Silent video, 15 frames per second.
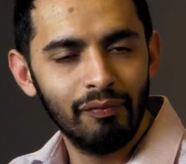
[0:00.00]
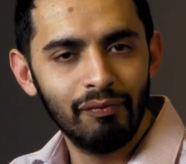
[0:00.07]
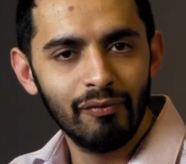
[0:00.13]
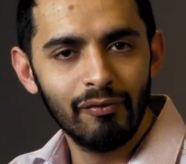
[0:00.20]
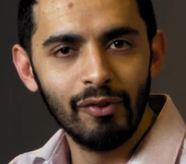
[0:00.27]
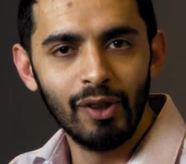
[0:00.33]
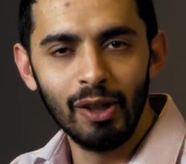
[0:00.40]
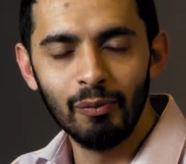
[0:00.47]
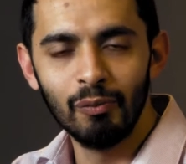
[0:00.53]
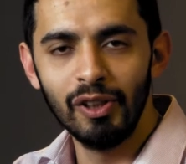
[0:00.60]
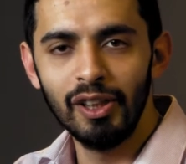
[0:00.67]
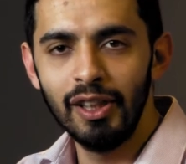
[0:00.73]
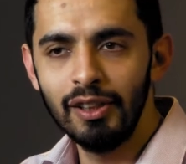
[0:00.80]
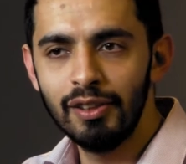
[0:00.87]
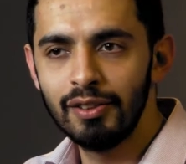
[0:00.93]
Well,
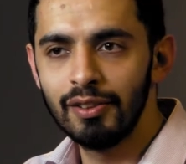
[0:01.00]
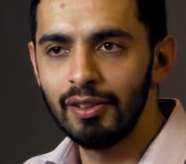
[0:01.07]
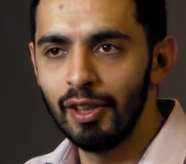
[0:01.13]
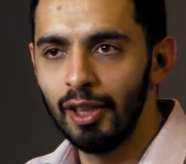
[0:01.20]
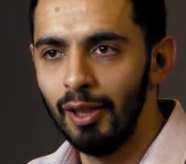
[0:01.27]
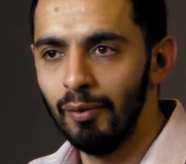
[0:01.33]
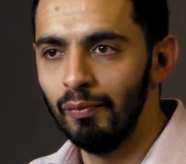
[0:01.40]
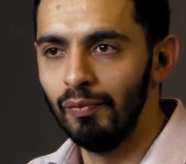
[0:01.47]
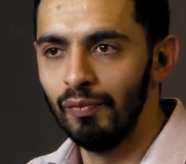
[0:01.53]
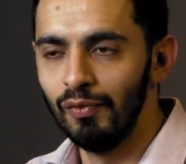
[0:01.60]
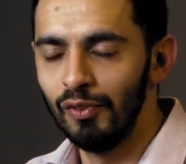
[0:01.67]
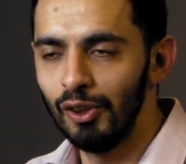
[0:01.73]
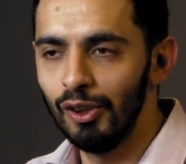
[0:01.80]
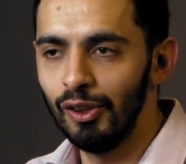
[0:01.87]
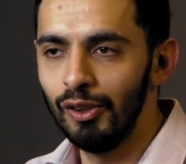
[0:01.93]
it's
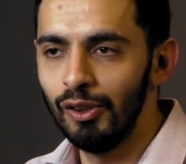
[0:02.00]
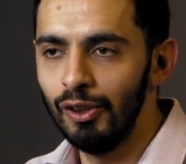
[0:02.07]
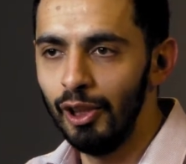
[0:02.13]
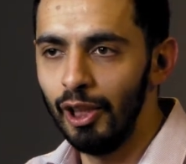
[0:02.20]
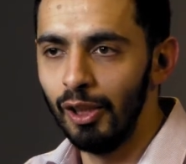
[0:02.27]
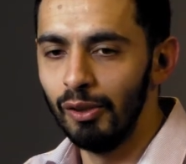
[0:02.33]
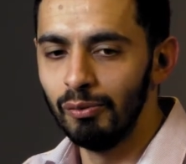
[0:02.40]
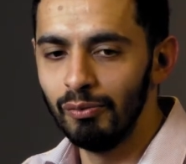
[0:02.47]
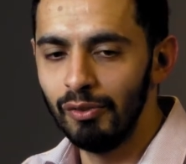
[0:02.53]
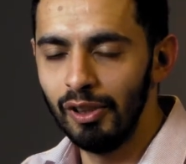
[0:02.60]
you know,